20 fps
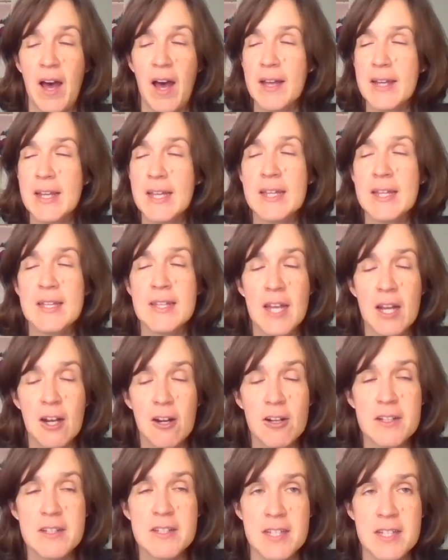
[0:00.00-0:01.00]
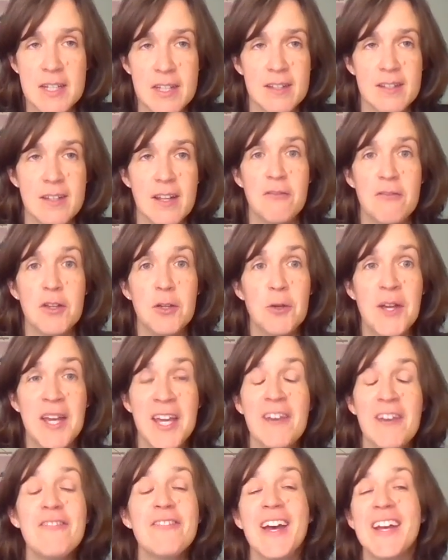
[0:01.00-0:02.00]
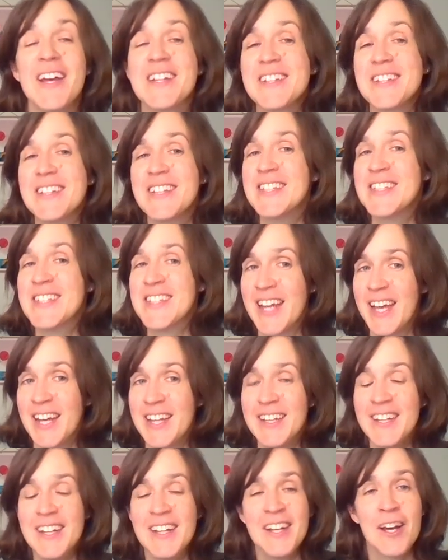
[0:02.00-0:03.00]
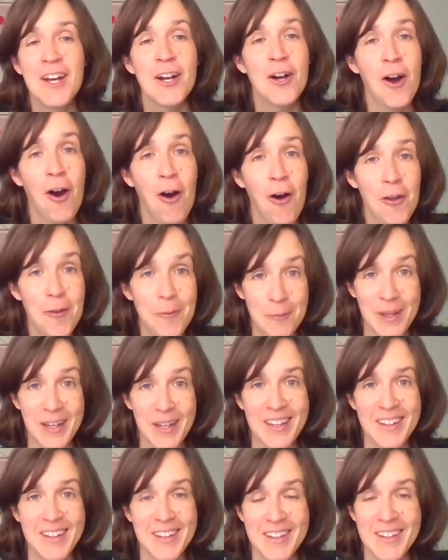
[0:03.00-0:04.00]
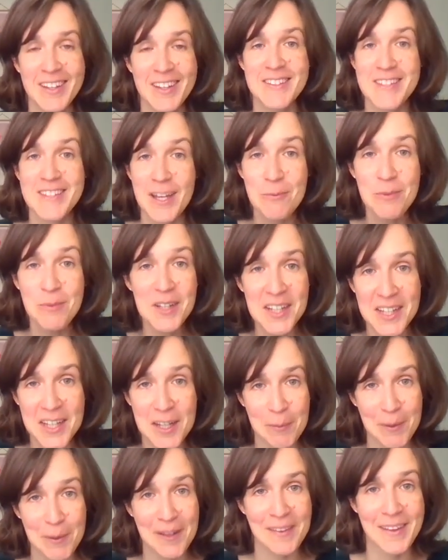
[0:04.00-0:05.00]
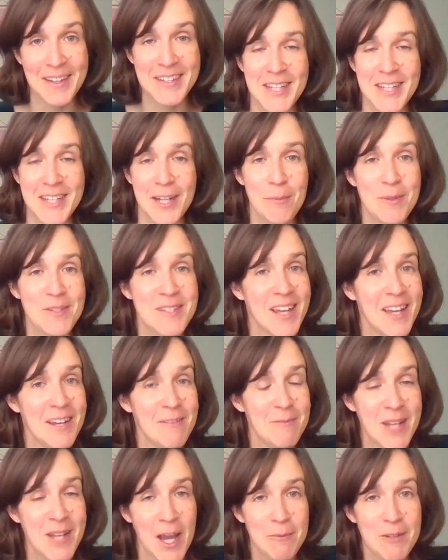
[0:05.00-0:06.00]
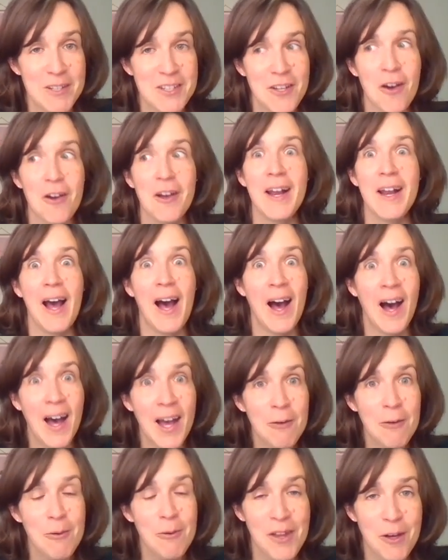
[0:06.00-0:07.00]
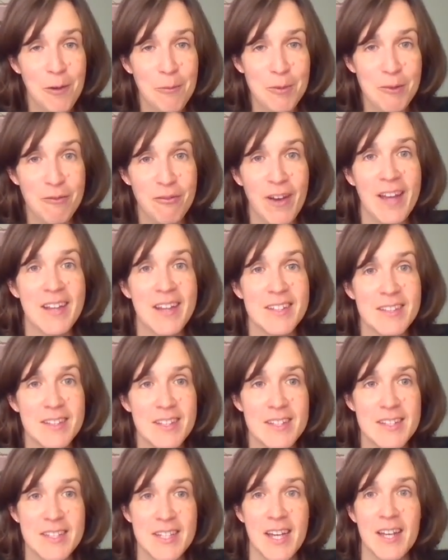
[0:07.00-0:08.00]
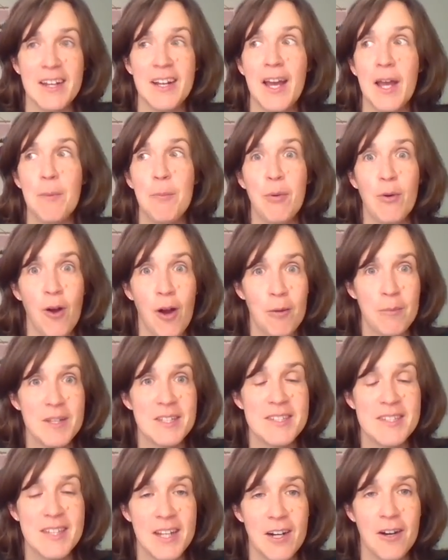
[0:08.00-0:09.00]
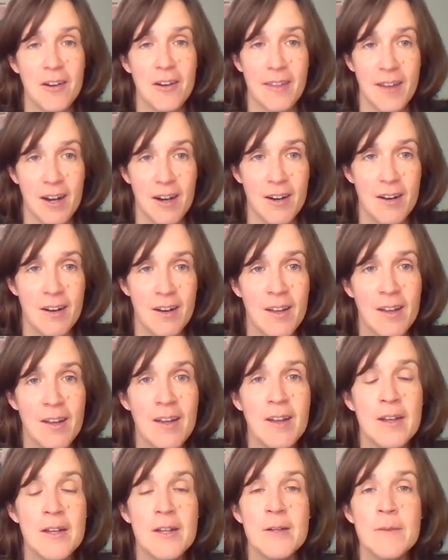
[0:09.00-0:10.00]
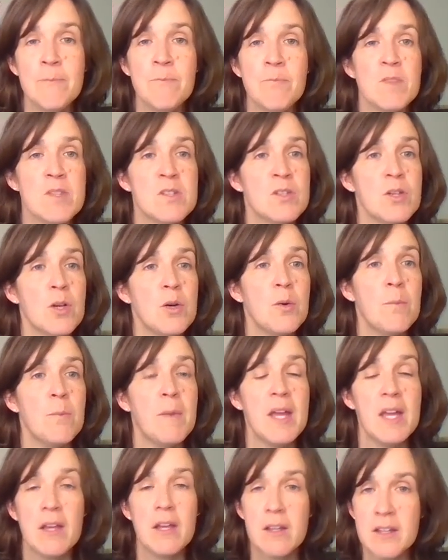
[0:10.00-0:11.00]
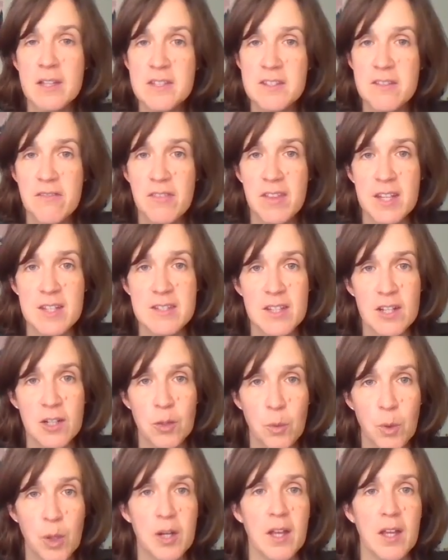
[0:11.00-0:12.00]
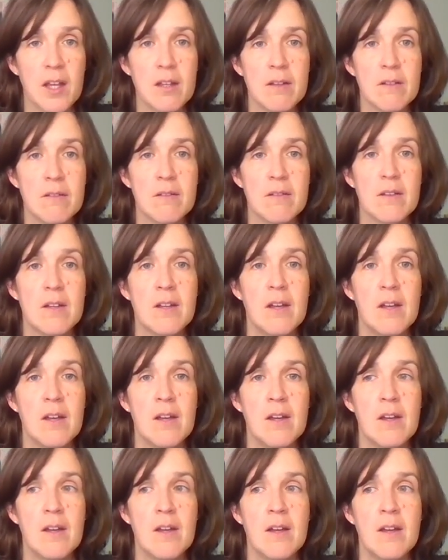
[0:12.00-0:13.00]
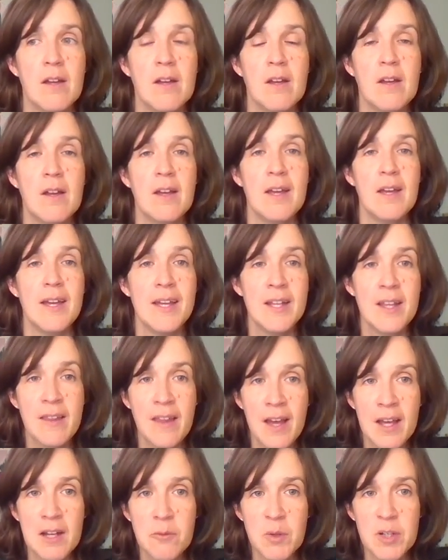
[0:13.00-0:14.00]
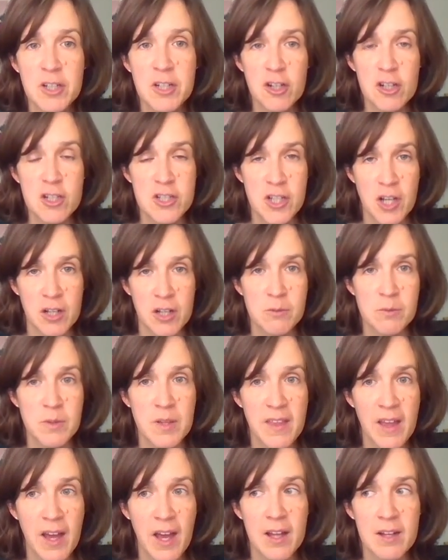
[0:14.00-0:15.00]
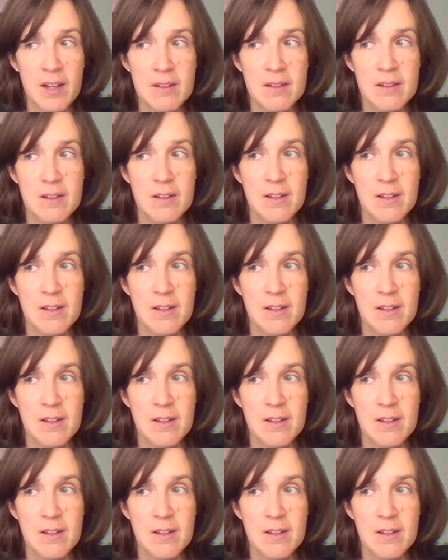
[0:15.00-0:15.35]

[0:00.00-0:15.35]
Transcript: I guarantee it. If you can't find at least 10, call me, send me an email. set up a time to talk and I will help you find at least 10. I promise they are there. So make a list of things that are working. And then when you're done with that,